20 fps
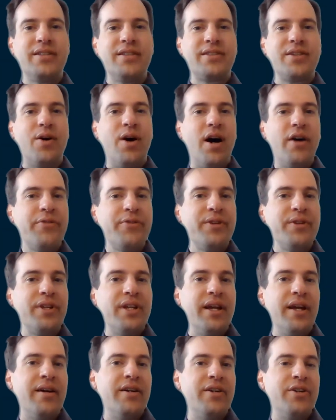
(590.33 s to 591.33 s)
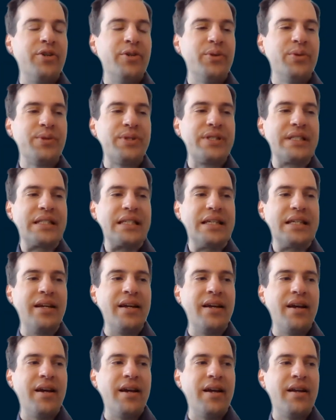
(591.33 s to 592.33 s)
So often they are used
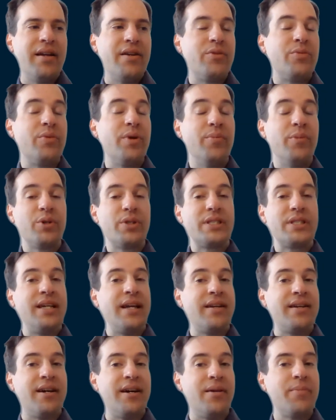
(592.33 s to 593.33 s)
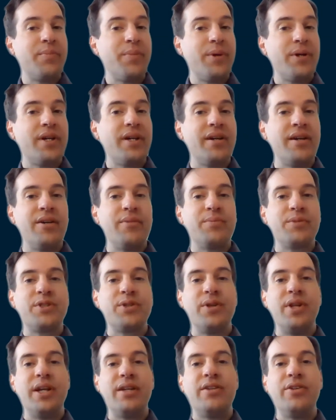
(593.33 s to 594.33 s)
in a remote setup,
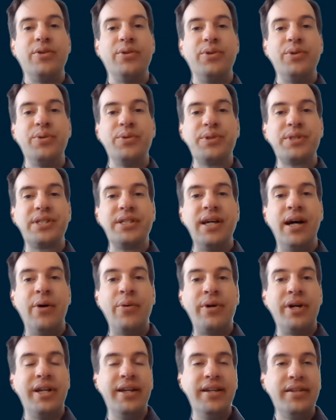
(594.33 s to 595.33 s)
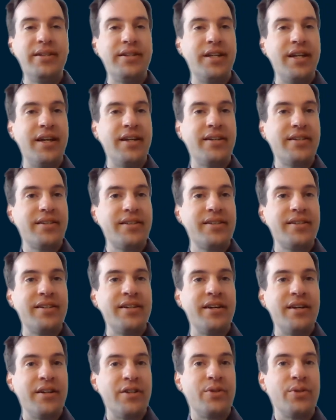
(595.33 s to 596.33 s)
so that you use our internet
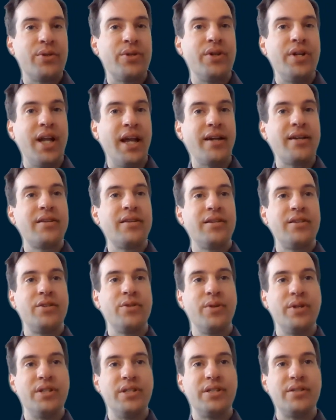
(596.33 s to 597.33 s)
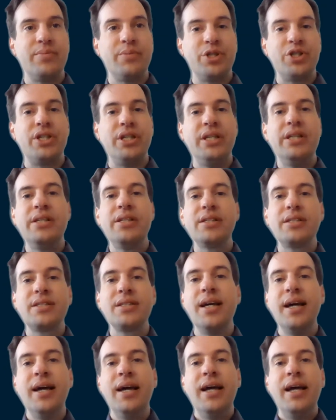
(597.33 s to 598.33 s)
to connect to these
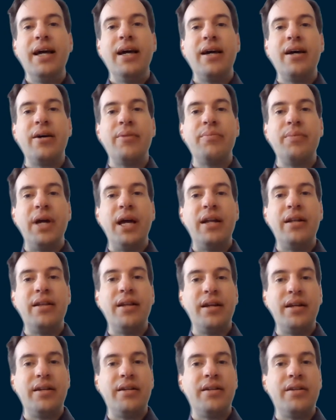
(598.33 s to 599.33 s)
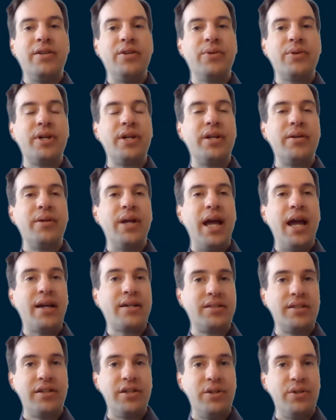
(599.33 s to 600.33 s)
machines, and then you can
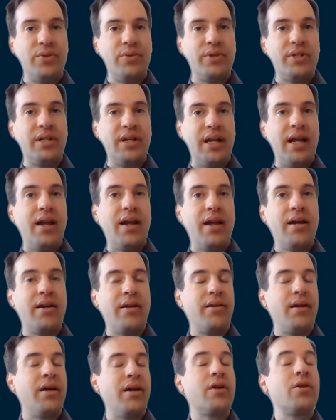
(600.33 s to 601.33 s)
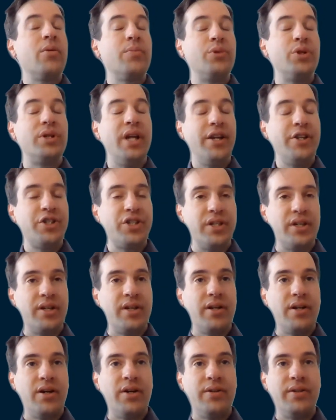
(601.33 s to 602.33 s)
execute a computation
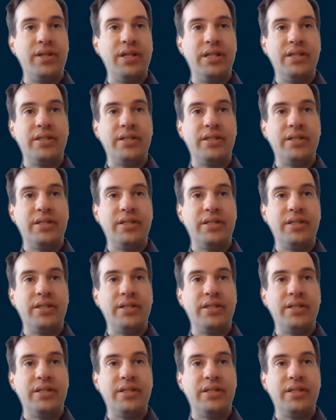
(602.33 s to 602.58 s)
on